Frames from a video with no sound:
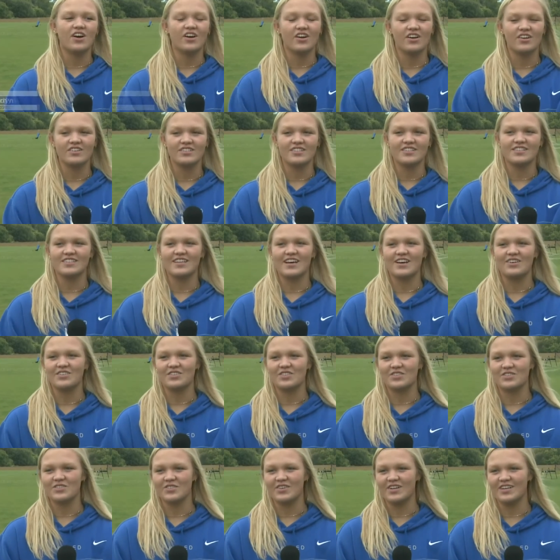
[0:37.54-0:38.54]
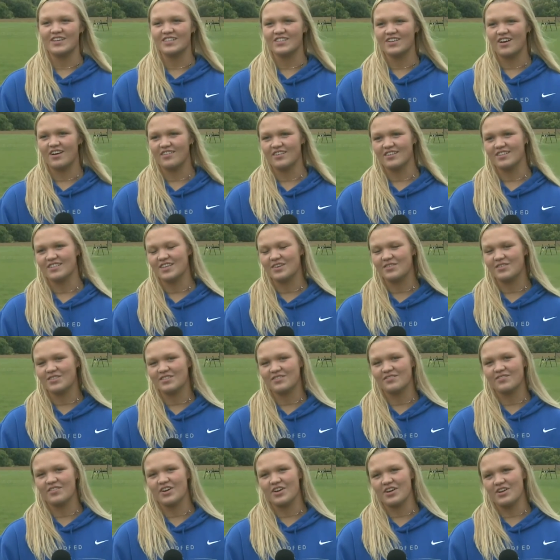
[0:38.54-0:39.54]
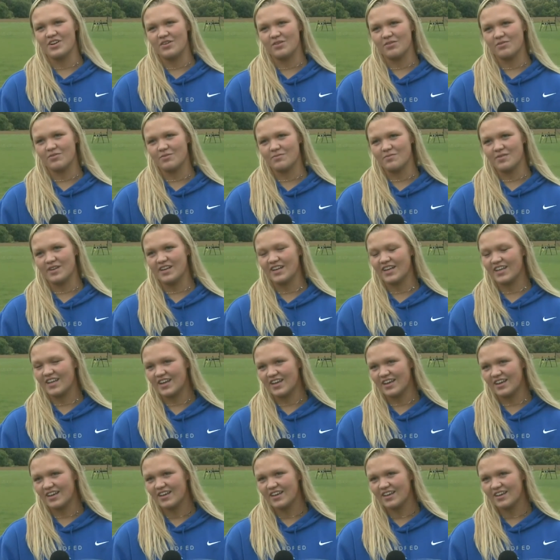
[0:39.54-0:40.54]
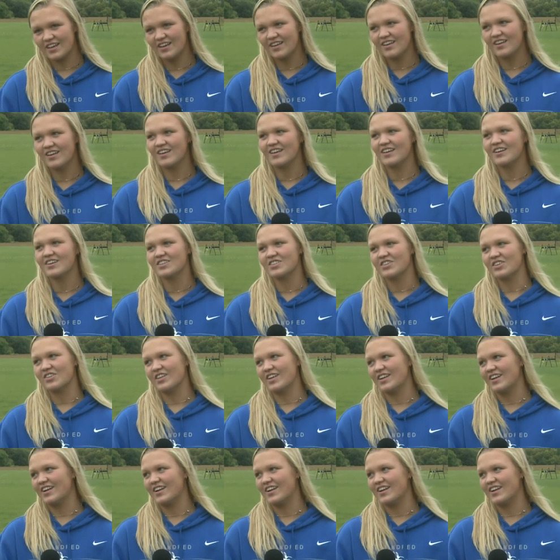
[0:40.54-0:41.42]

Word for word: soccer since I was three, so obviously it wasn't very new for me to kick. So